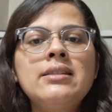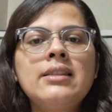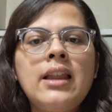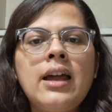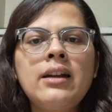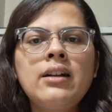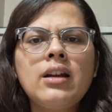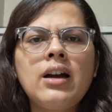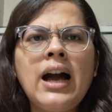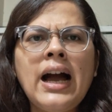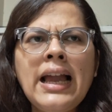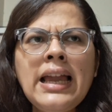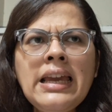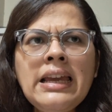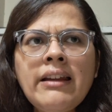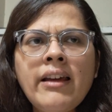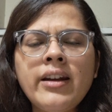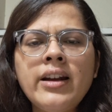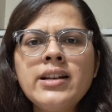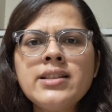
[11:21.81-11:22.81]
that i
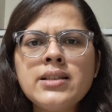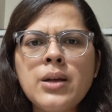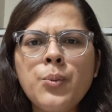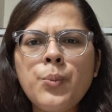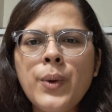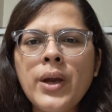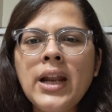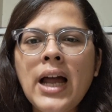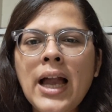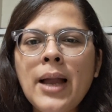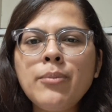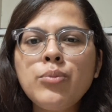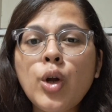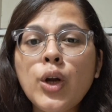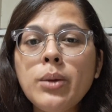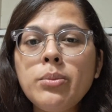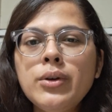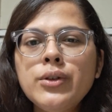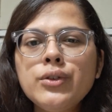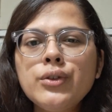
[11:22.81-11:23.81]
edit somewhere i'm
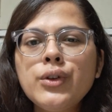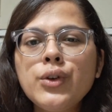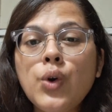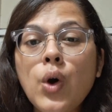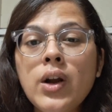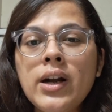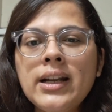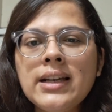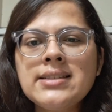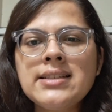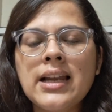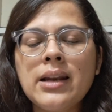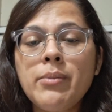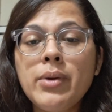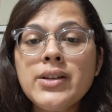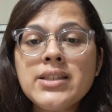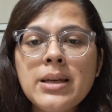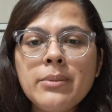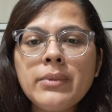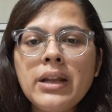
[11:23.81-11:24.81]
not able to recall it exactly
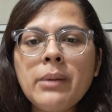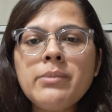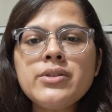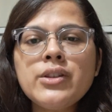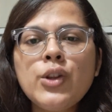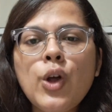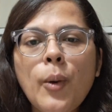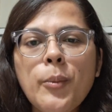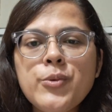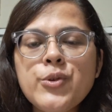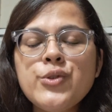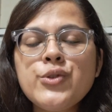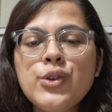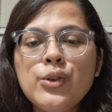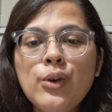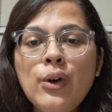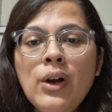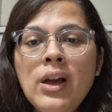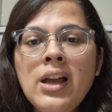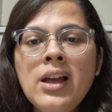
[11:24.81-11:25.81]
because sometimes in the options
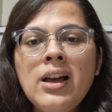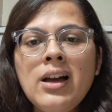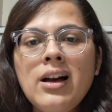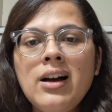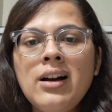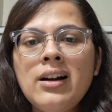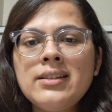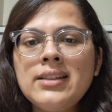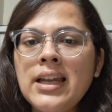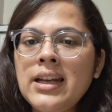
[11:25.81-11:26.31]
you know uh,